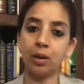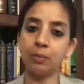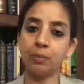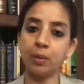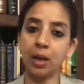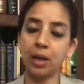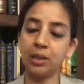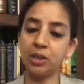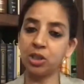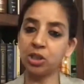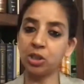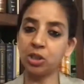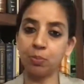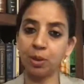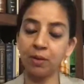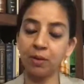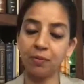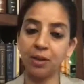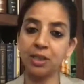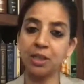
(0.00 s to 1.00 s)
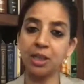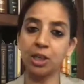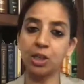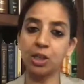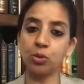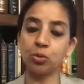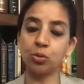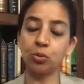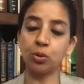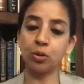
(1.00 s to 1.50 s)
I'll just briefly take you
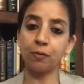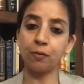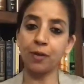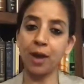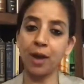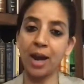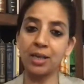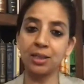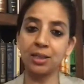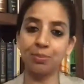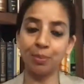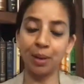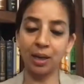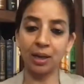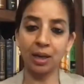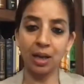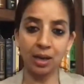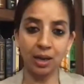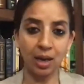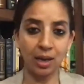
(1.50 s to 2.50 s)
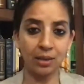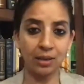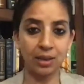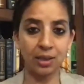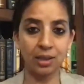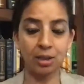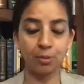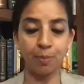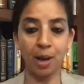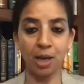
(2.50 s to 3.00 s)
through the facts. Maneka
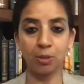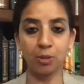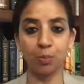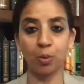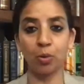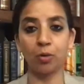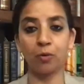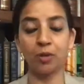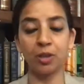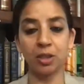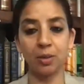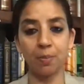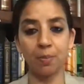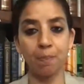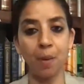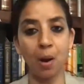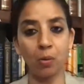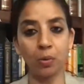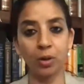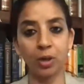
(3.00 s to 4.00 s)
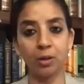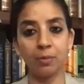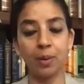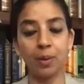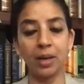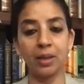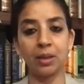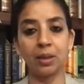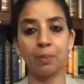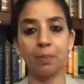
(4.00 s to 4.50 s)
Gandhi's passport was impounded
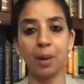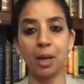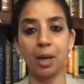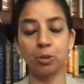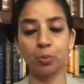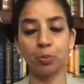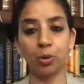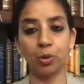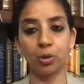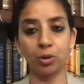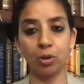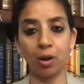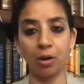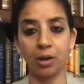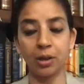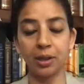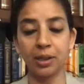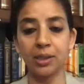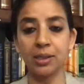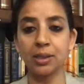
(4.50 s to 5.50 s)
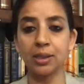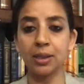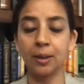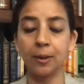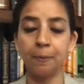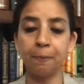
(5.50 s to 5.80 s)
by the passport authorities,